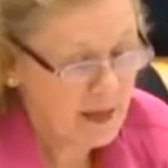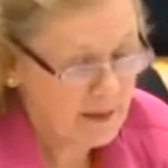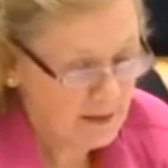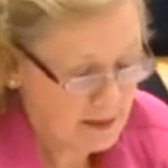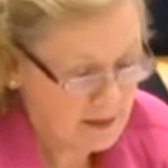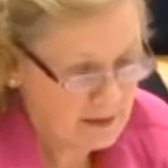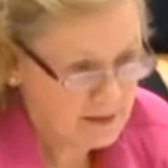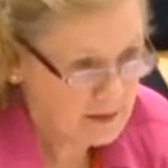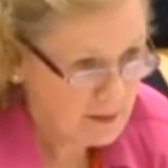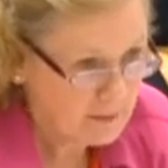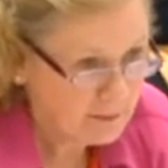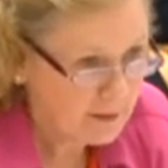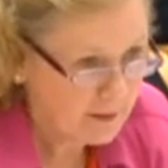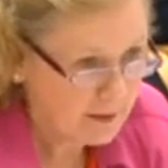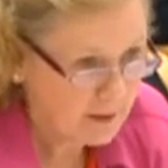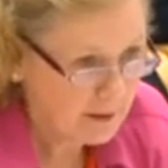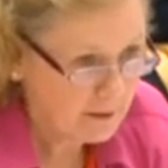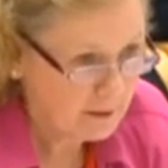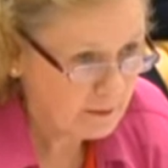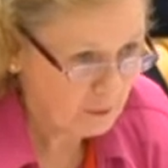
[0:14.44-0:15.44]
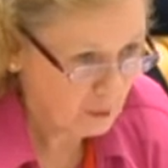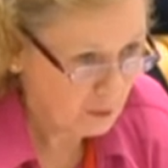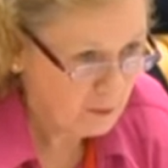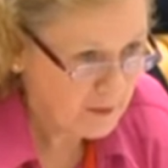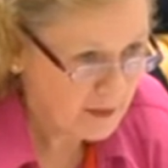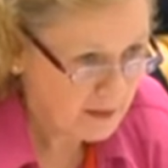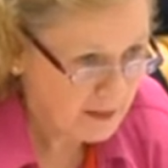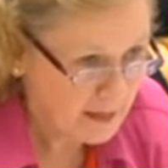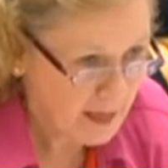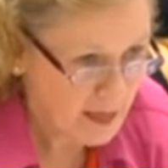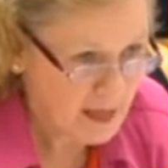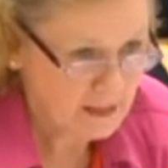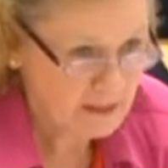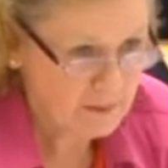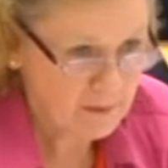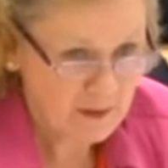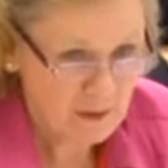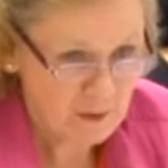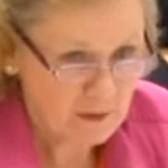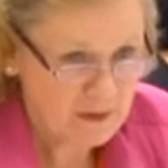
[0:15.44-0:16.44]
has simply not been the
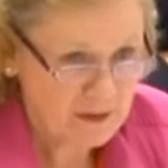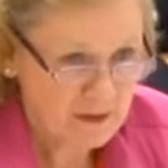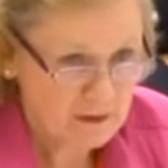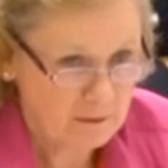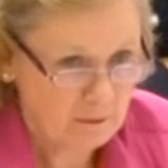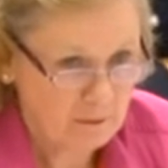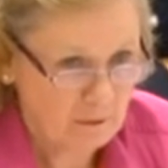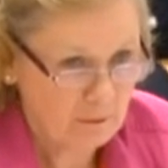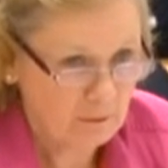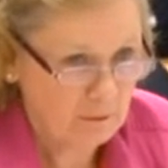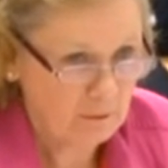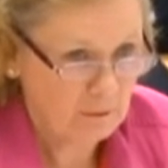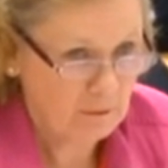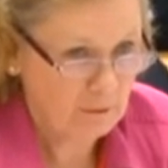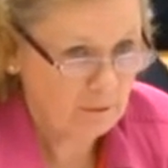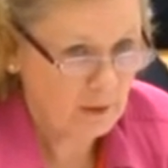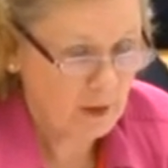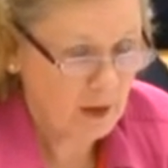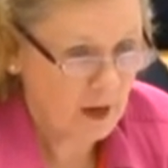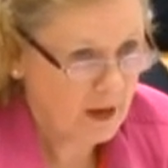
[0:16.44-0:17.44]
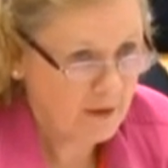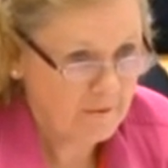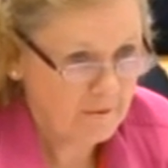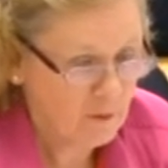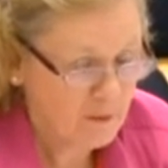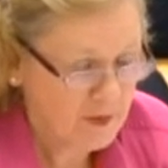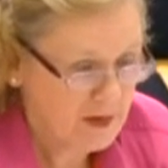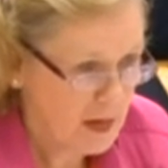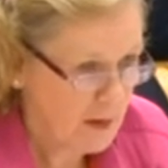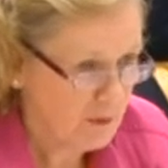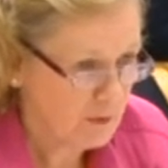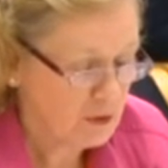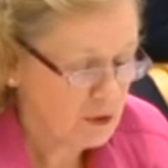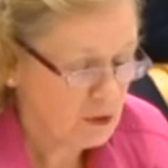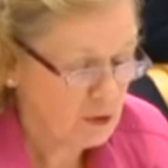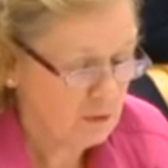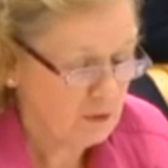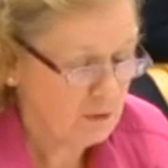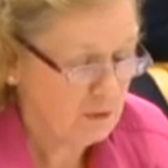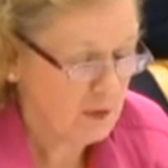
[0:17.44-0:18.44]
case because I have not been able
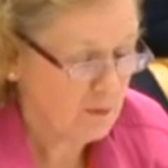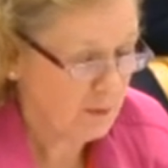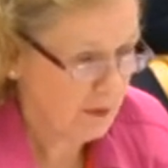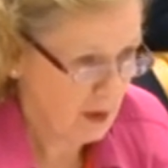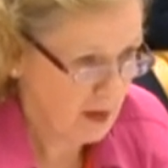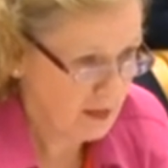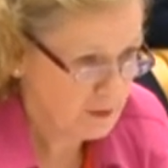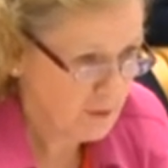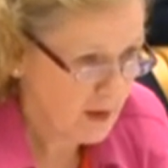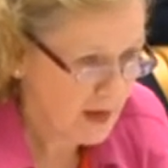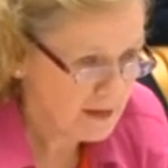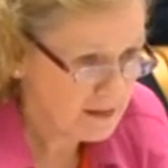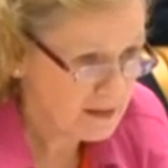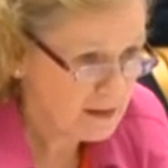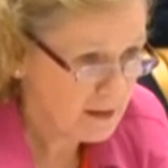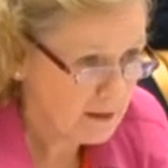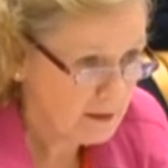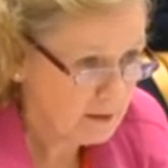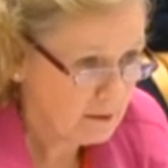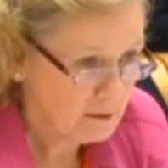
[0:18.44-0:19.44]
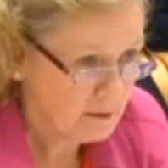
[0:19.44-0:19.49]
to apply to ASIC